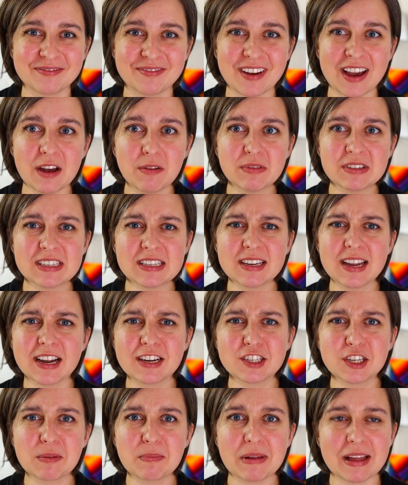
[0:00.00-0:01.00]
I wasn't
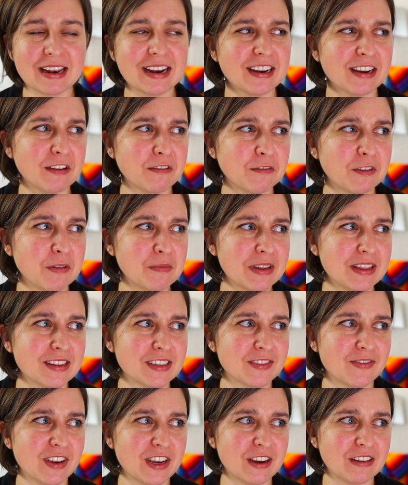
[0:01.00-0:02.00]
actually planning on filming
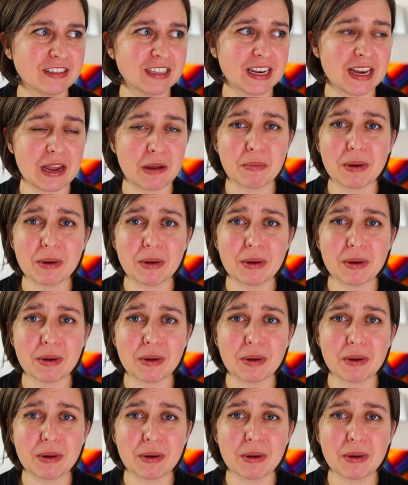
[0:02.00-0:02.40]
this video today,